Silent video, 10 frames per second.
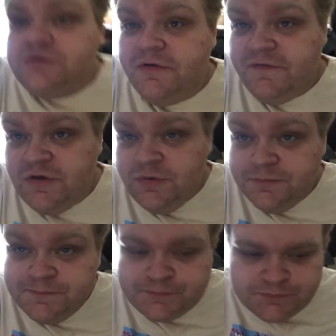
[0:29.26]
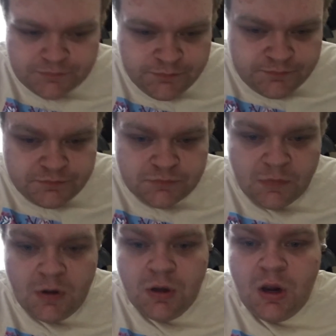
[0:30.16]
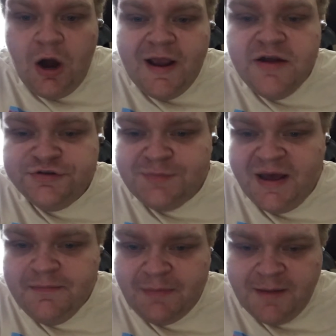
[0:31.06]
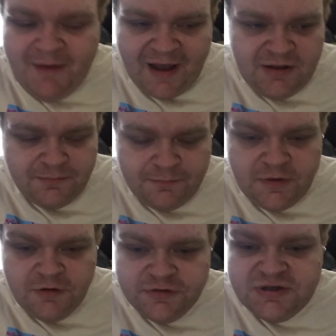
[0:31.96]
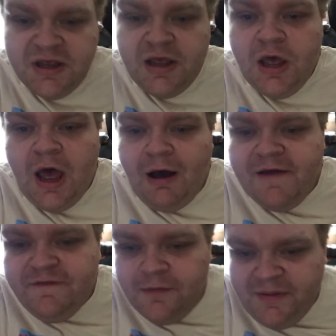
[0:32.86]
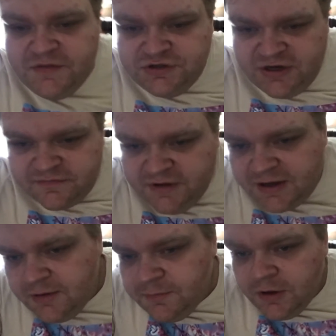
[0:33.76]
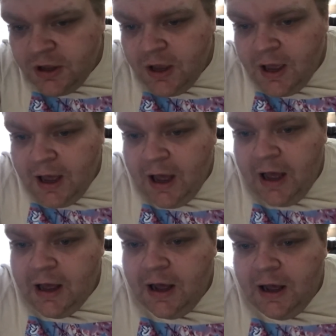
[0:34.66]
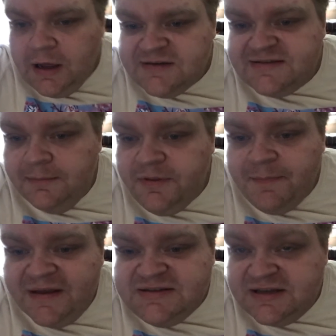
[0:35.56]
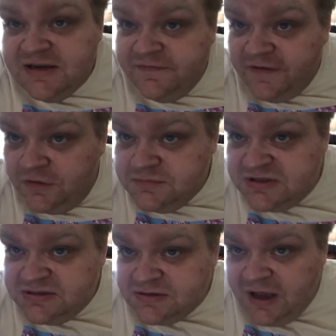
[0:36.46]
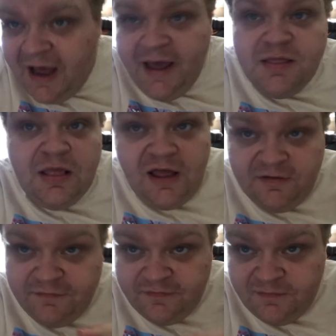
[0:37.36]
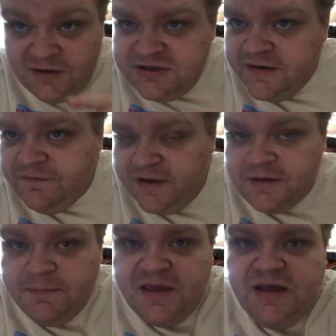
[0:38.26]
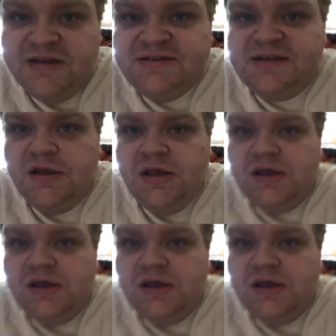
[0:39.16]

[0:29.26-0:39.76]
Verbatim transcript: to review... All right, here's my, my back, here's how I feel about the chick flick. Some of the best teen films, I love a chick flick because